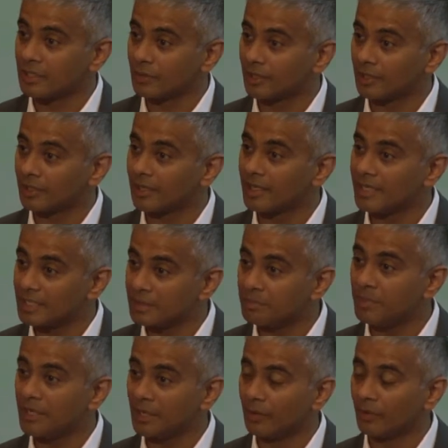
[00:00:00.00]
to our clients
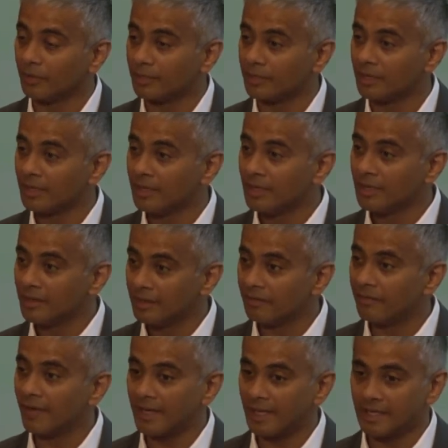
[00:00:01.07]
beyond the
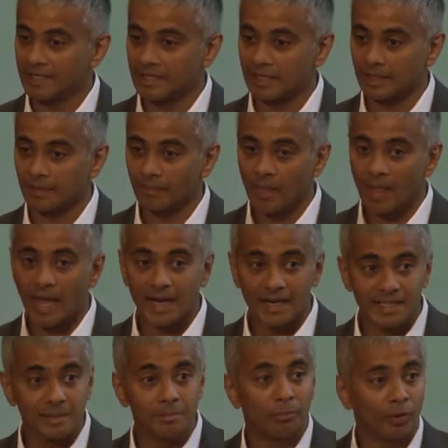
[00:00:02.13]
financing. And
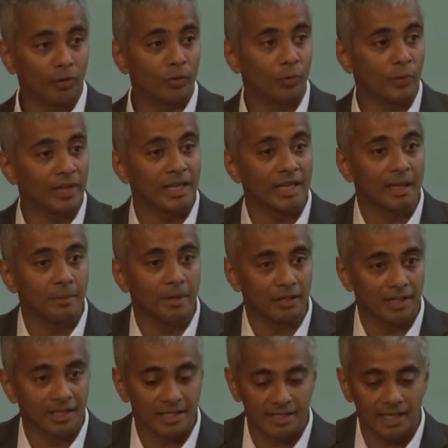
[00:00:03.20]
it's important we think about
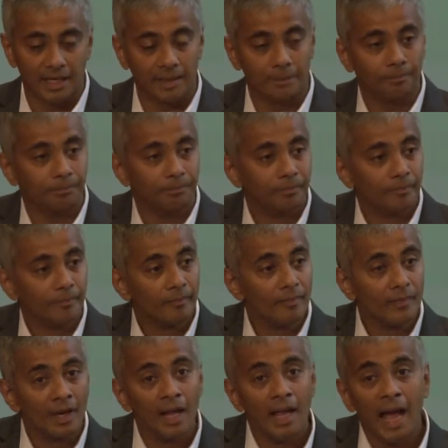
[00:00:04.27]
the design.
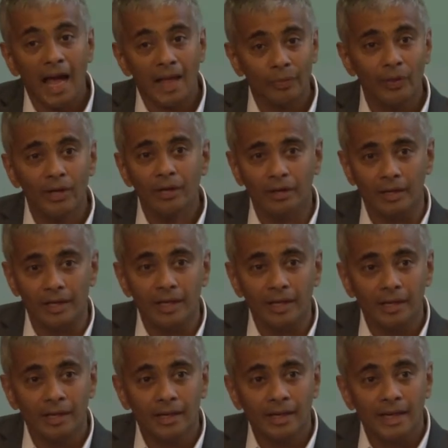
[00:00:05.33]
And thirdly,
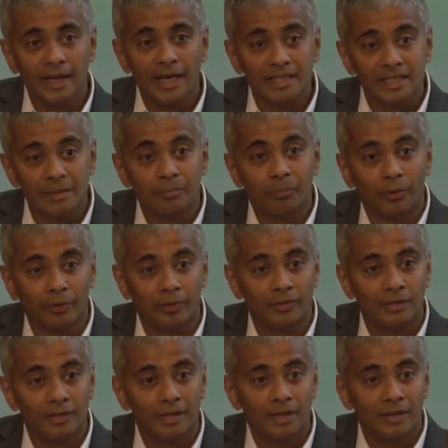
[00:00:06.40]
it's
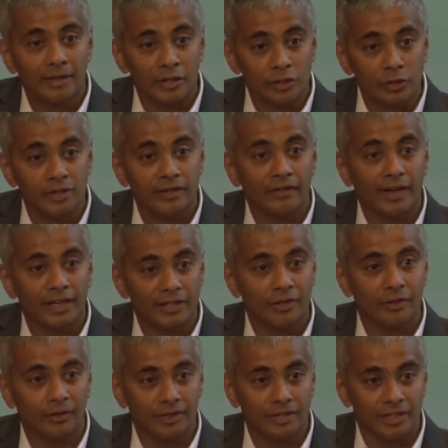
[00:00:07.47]
important that you divide
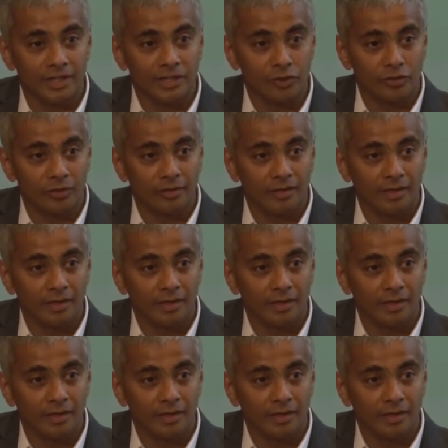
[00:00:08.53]
your organization.